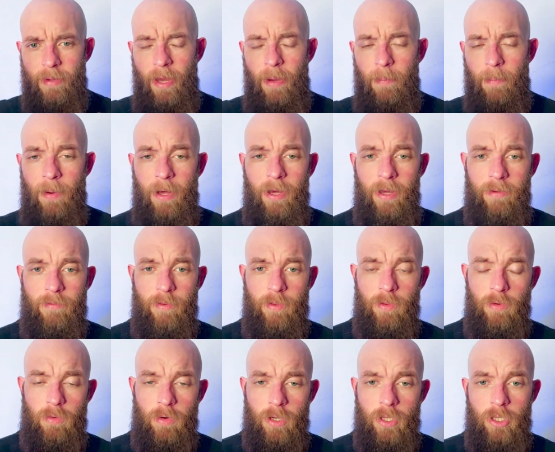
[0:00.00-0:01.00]

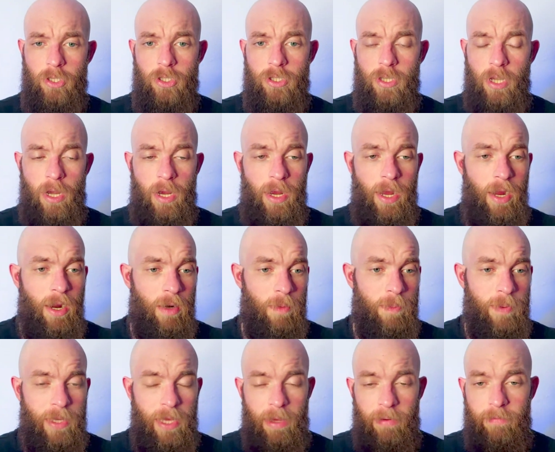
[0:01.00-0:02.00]
Fedora, those
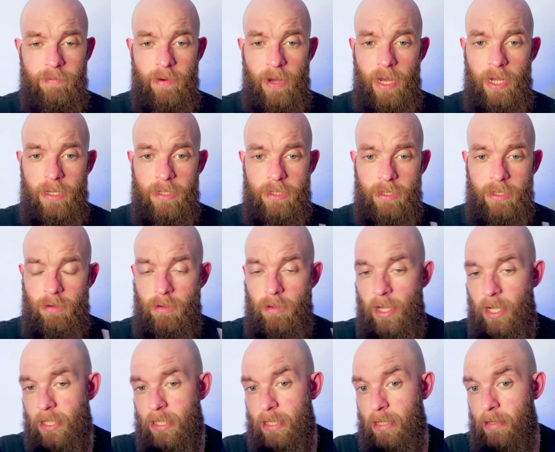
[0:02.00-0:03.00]
RPM files and all
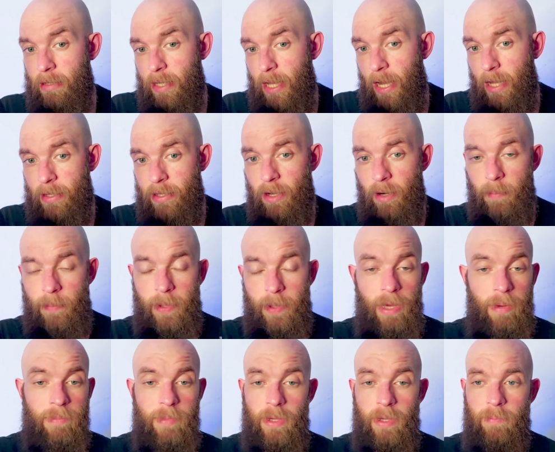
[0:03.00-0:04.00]
that. So yeah, the
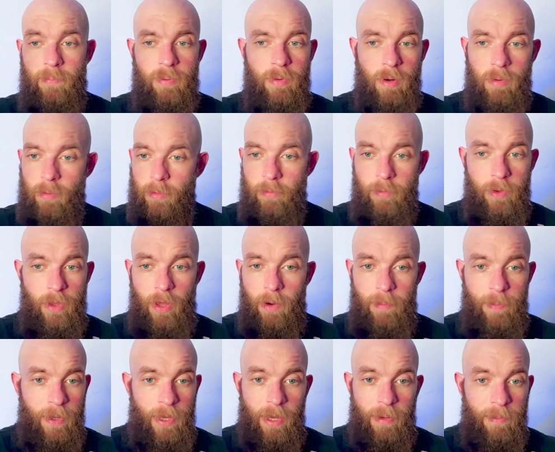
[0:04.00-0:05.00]
RPM problem with
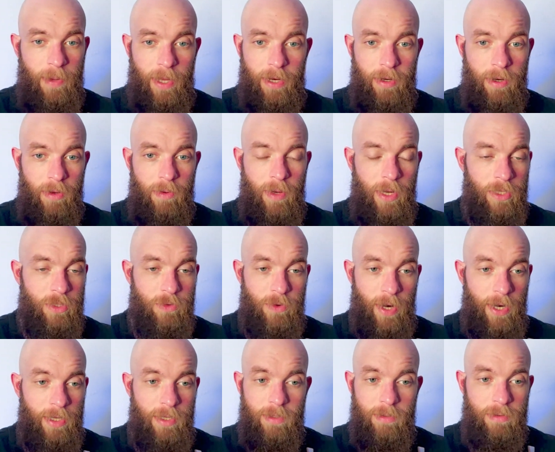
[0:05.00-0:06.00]
RPM.
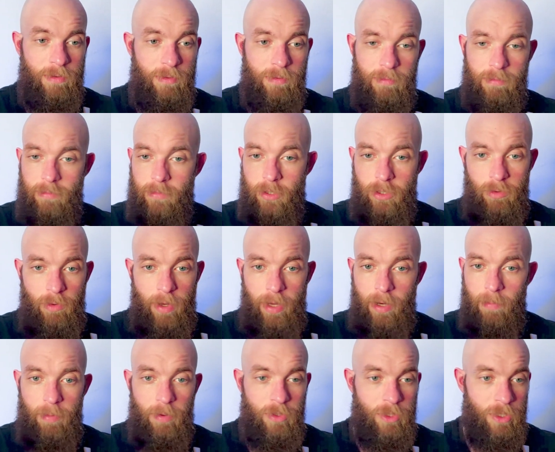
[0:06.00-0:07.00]
Tried to wait
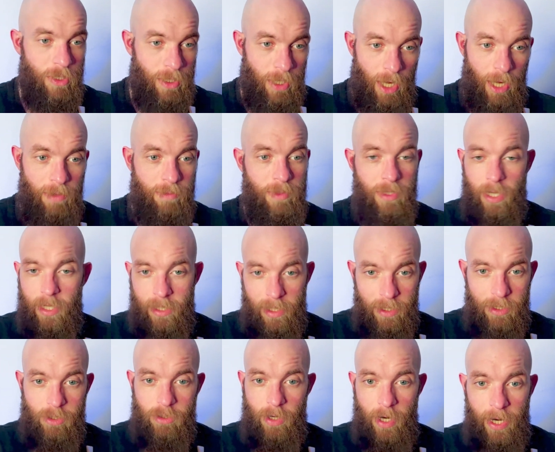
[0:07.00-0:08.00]
a bunch of times. I
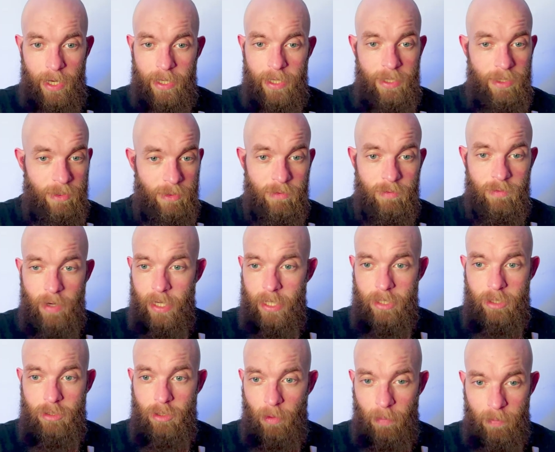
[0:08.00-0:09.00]
did try. It really
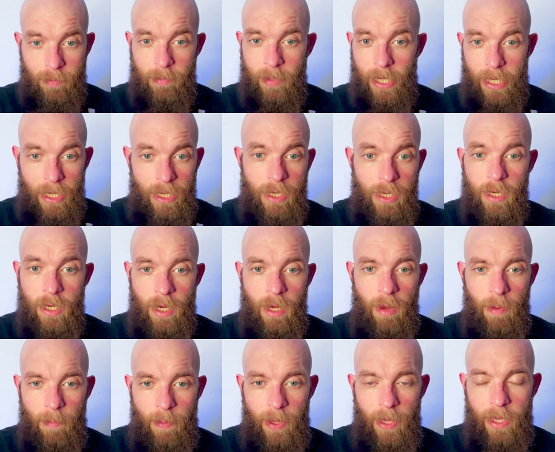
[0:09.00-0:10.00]
stopped me a
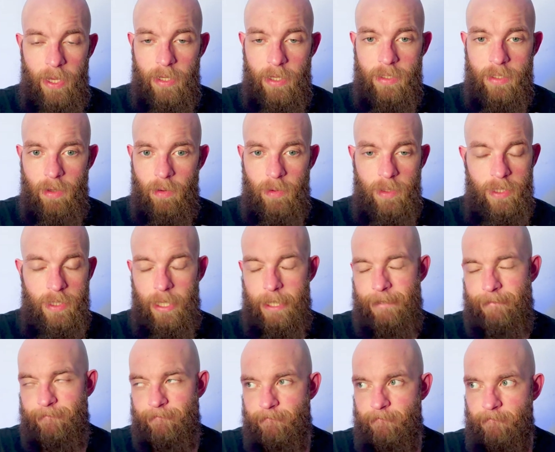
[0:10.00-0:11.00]
bit. So I was like,
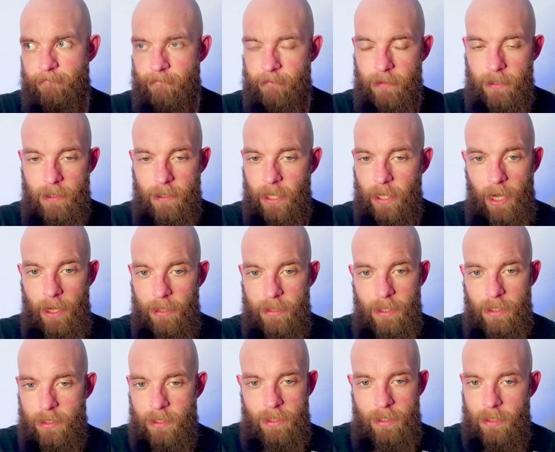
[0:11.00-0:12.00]
yeah,
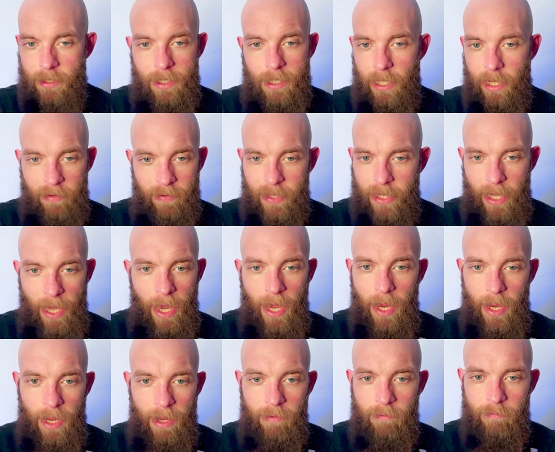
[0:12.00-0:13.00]
let's.
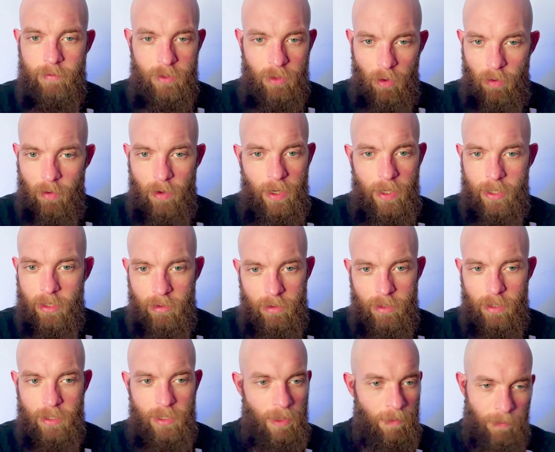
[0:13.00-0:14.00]
And Fedora, I
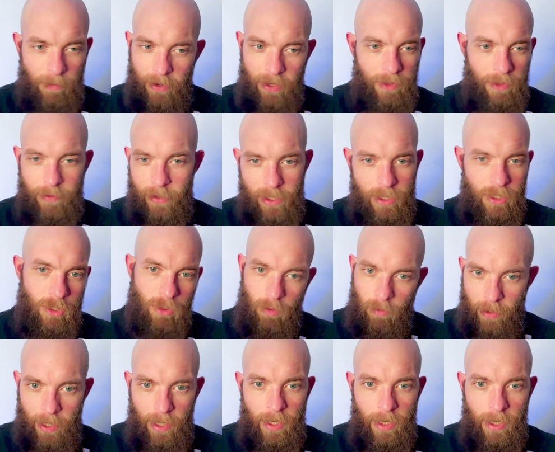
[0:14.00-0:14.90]
use it. Very very sorry.